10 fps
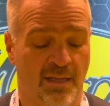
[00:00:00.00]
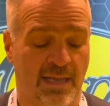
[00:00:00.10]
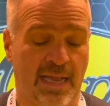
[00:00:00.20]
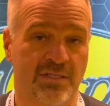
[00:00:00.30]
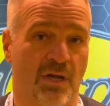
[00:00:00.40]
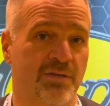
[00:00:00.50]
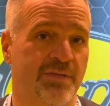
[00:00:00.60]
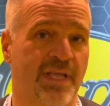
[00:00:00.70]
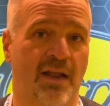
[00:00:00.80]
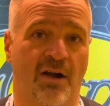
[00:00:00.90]
As
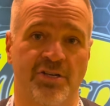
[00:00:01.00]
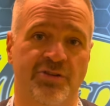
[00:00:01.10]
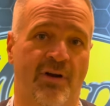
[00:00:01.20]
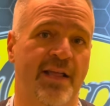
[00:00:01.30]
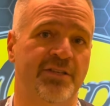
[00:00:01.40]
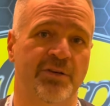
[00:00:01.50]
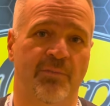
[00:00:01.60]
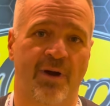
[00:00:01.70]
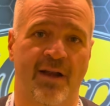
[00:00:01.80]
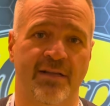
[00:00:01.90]
always, we've got our tried and true
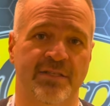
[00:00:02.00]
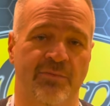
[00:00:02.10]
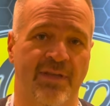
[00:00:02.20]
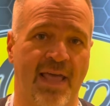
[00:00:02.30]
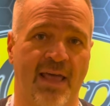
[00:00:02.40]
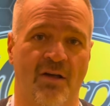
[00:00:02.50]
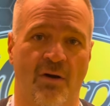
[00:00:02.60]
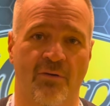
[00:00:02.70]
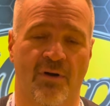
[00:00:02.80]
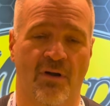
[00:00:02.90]
products that we've had
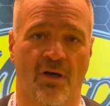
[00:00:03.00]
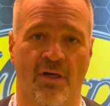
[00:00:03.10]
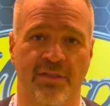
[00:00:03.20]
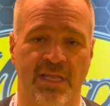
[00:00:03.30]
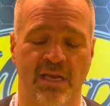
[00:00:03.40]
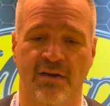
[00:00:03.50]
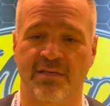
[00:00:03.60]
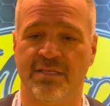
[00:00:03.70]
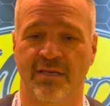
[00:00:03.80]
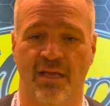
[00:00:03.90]
over all the
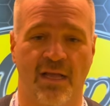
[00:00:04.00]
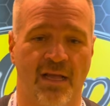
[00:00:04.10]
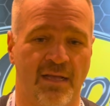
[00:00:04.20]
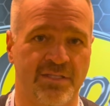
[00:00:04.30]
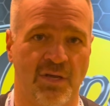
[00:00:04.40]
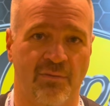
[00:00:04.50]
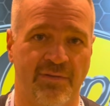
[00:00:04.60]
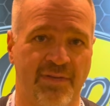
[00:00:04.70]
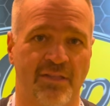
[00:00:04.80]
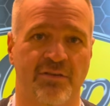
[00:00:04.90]
years. So
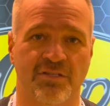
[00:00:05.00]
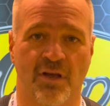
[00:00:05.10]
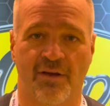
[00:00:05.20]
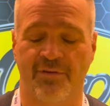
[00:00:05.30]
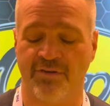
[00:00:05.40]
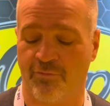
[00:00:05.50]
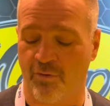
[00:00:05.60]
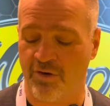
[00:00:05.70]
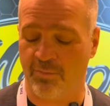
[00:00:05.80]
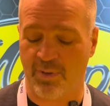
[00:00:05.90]
we've got those offerings
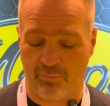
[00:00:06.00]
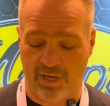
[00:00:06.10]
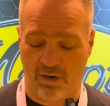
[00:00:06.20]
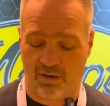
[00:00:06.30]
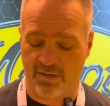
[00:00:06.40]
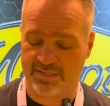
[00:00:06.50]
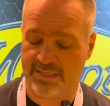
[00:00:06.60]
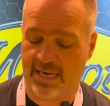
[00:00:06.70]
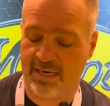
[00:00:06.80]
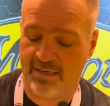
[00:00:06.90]
for you, but we are
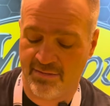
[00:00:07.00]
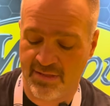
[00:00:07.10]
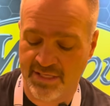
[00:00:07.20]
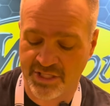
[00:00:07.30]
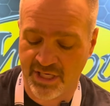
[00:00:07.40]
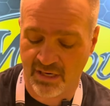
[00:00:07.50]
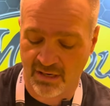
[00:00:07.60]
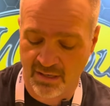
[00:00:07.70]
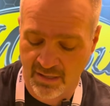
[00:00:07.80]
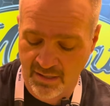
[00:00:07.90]
excited this year